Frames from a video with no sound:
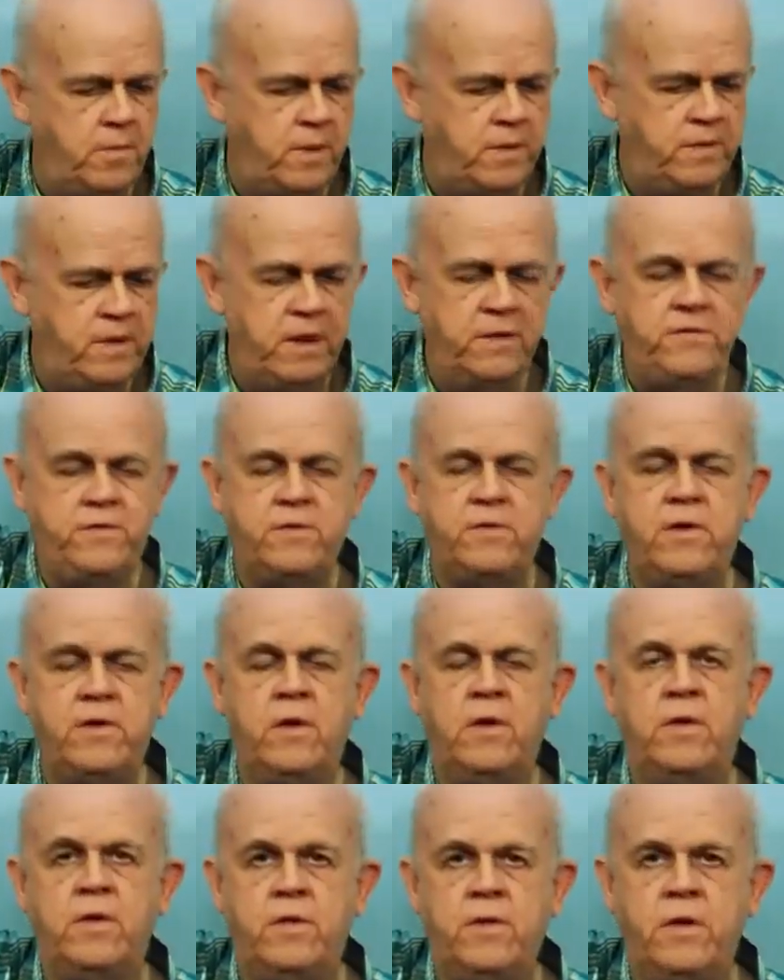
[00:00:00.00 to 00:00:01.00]
But this is
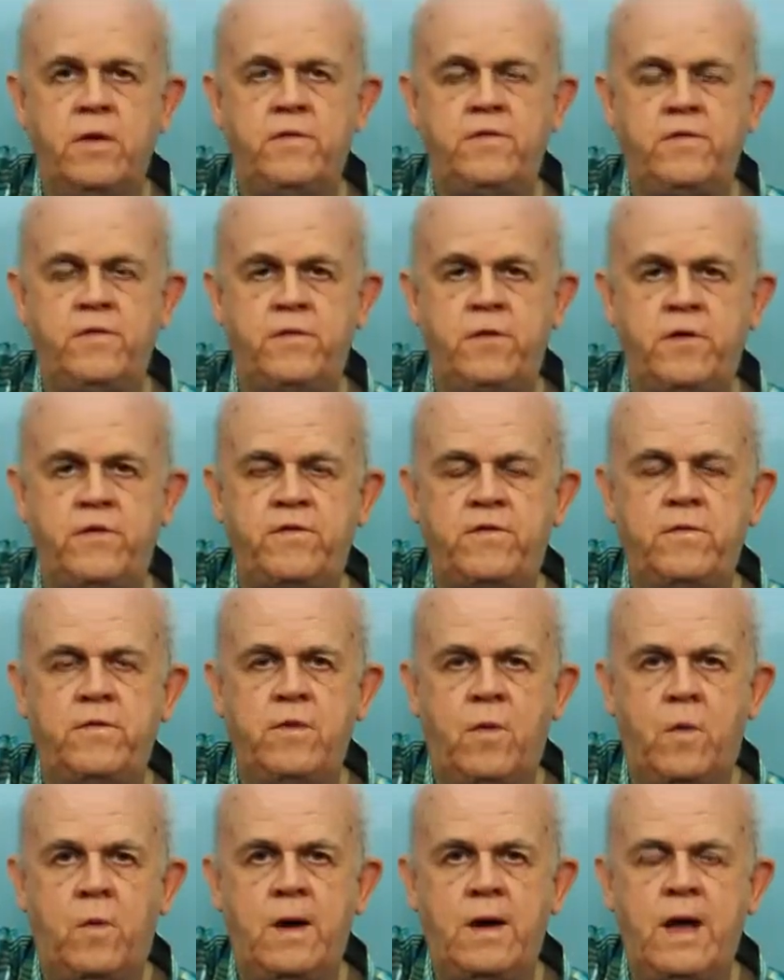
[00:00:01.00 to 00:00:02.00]

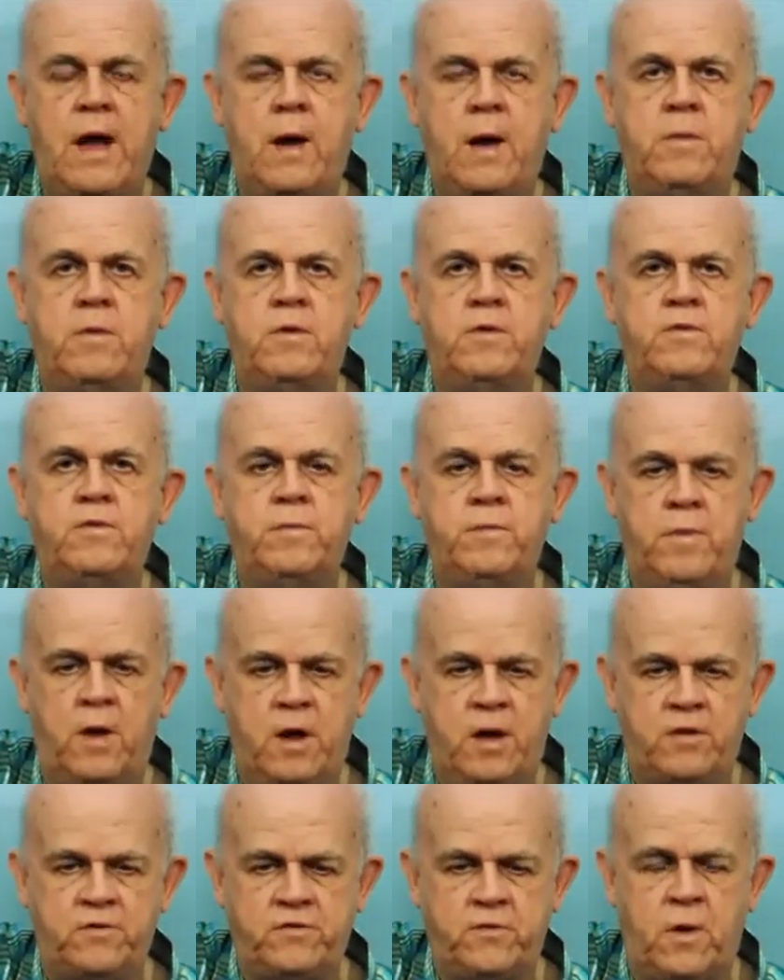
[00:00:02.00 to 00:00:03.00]
the way I would
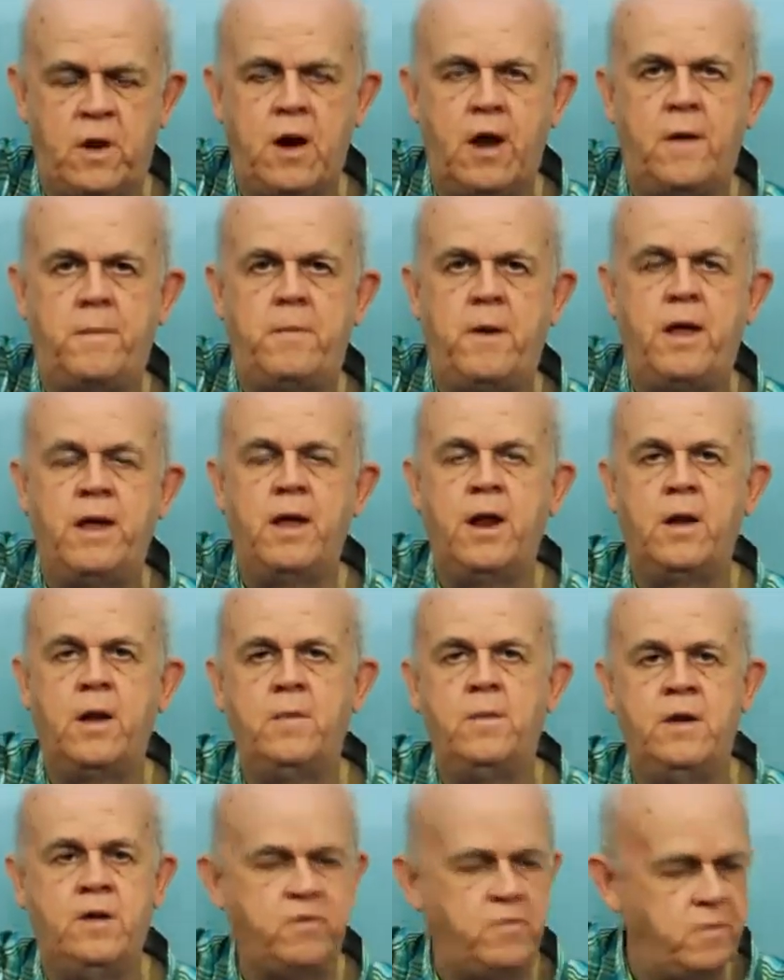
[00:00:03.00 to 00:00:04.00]
start off playing
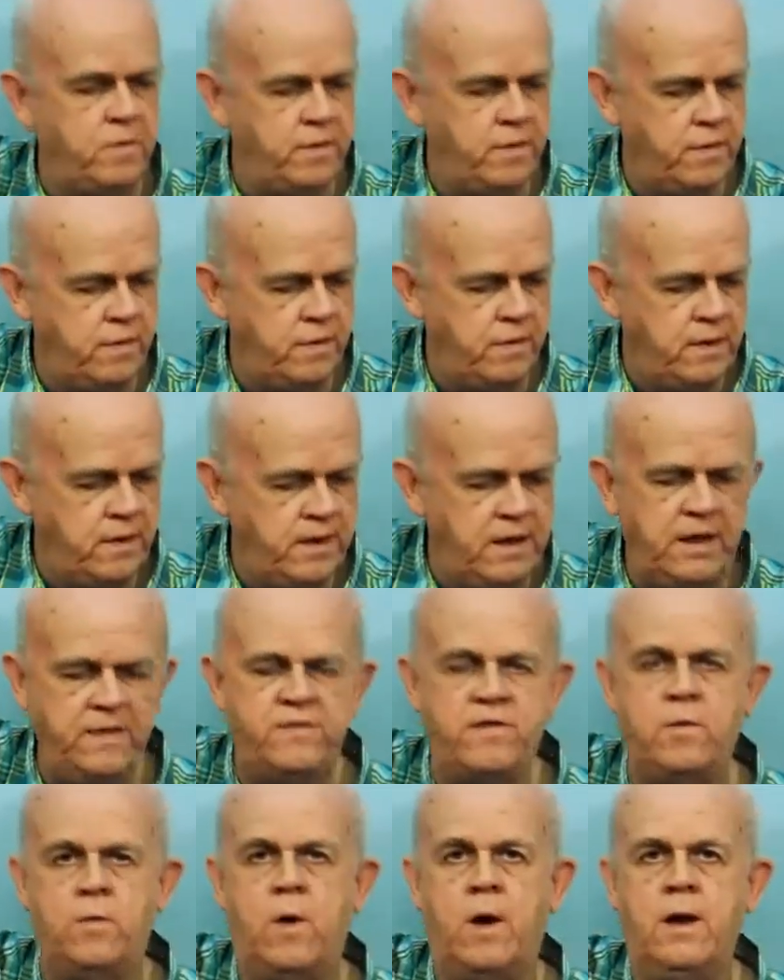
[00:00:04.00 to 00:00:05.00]
them, is the
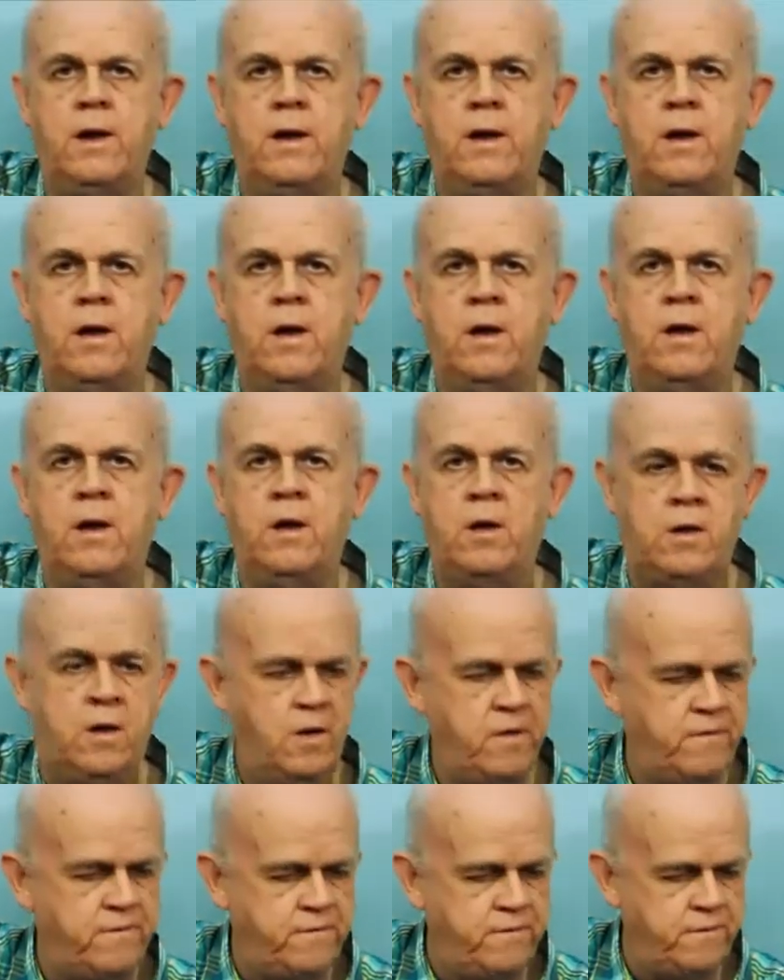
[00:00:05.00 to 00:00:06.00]
easy way.
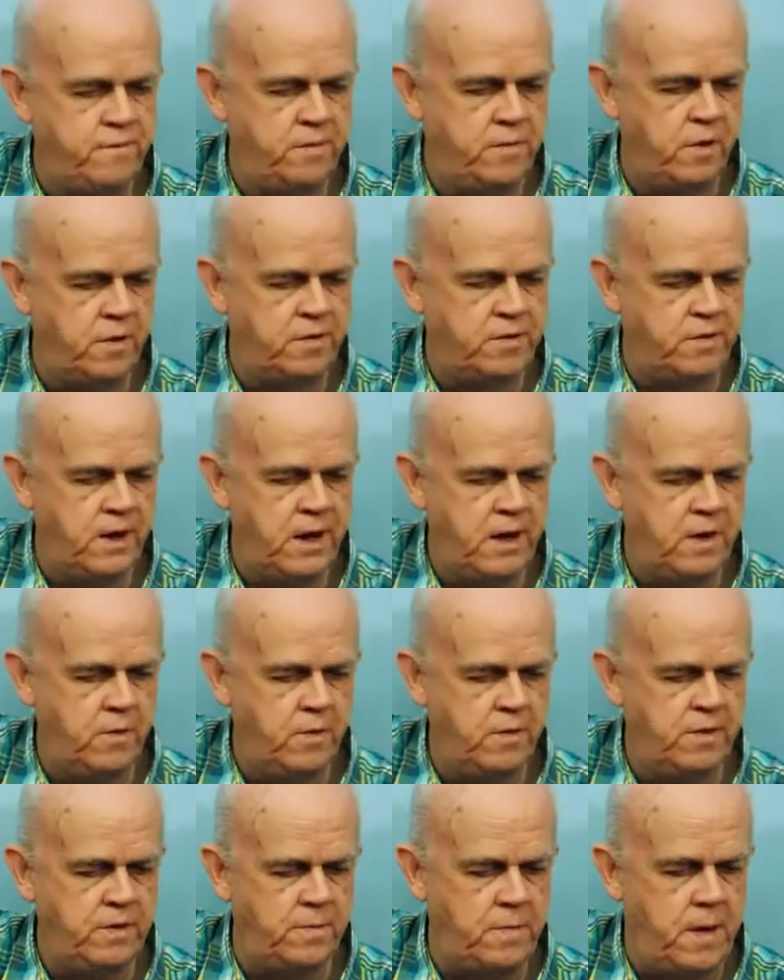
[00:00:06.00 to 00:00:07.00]
Okay?
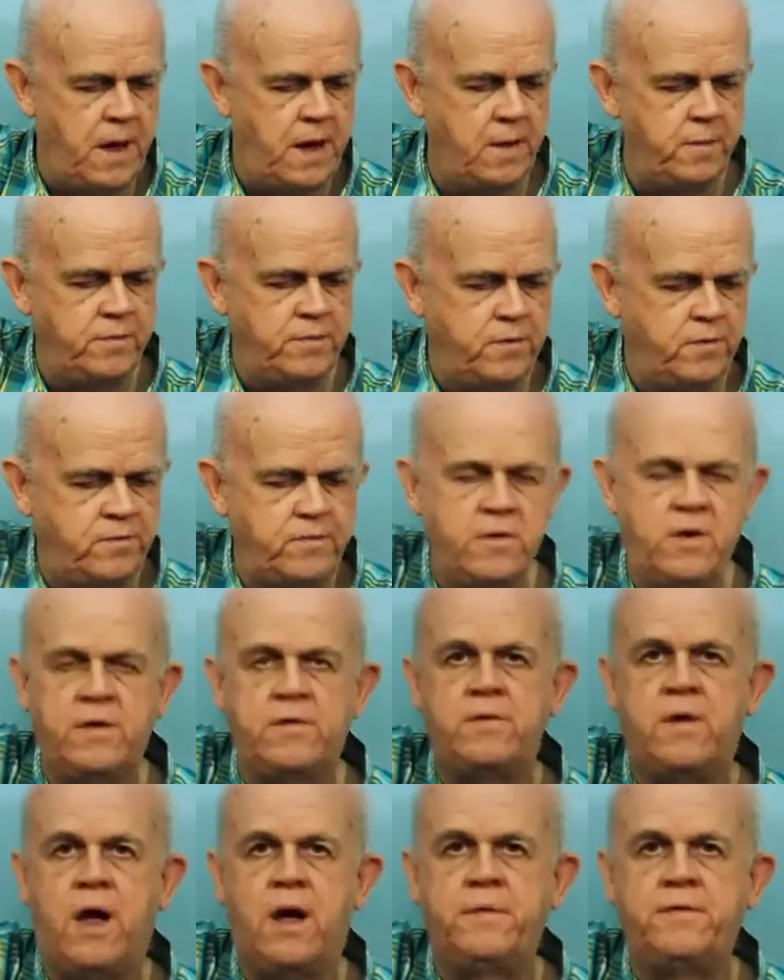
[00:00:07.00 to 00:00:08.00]
With the bottom 2
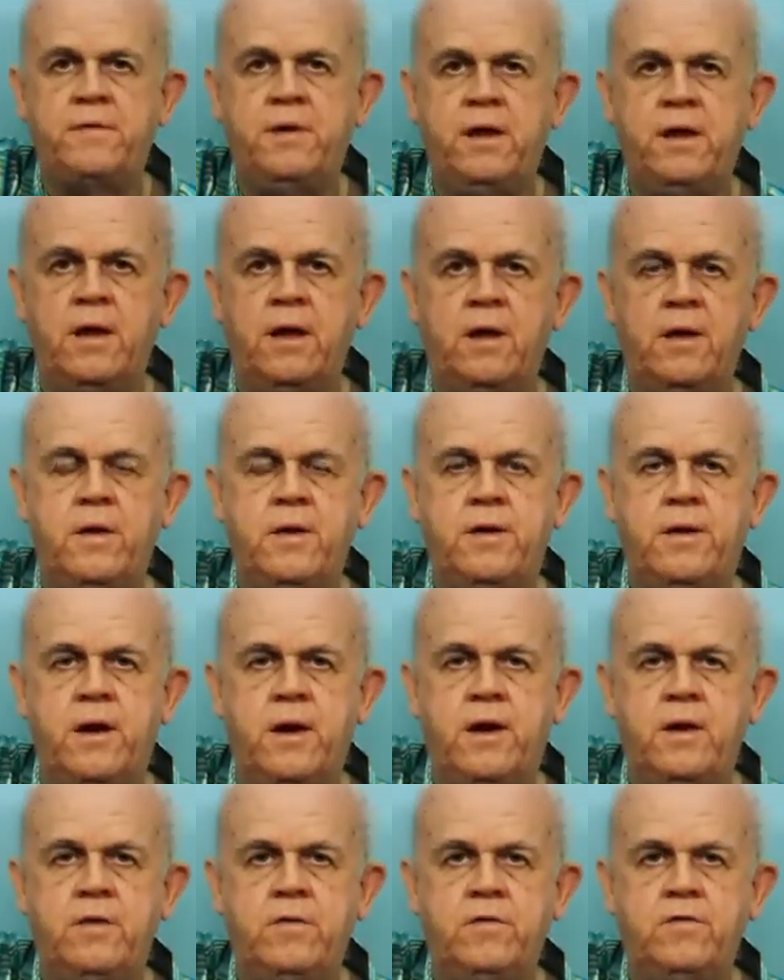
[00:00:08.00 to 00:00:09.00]
strings locked in.
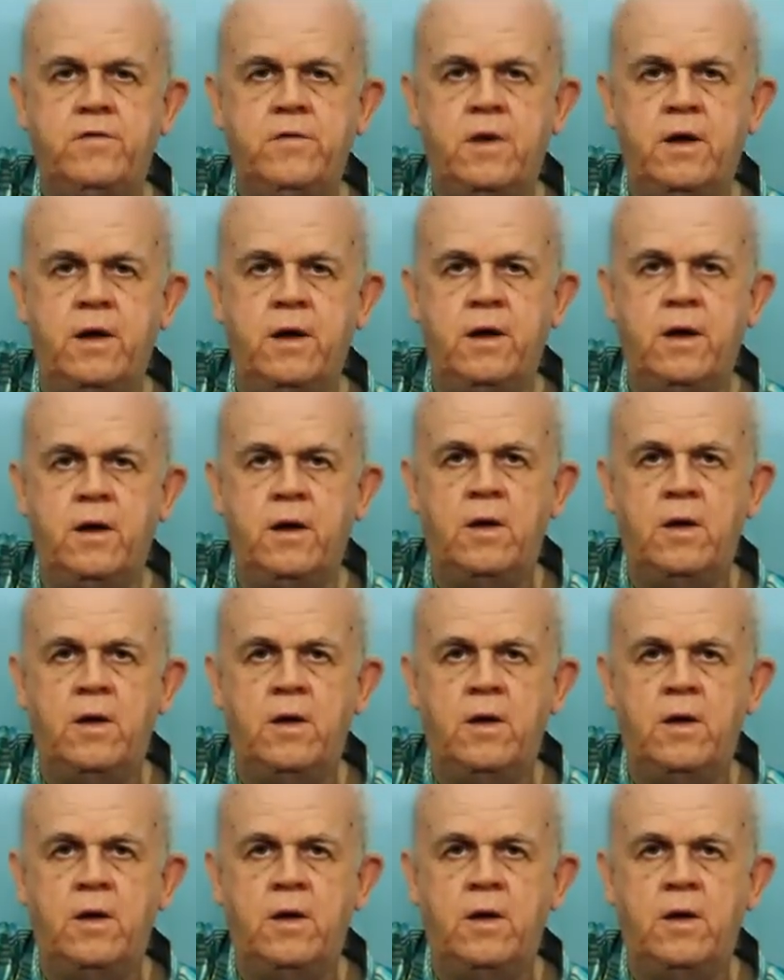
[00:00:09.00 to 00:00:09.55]
Okay? G.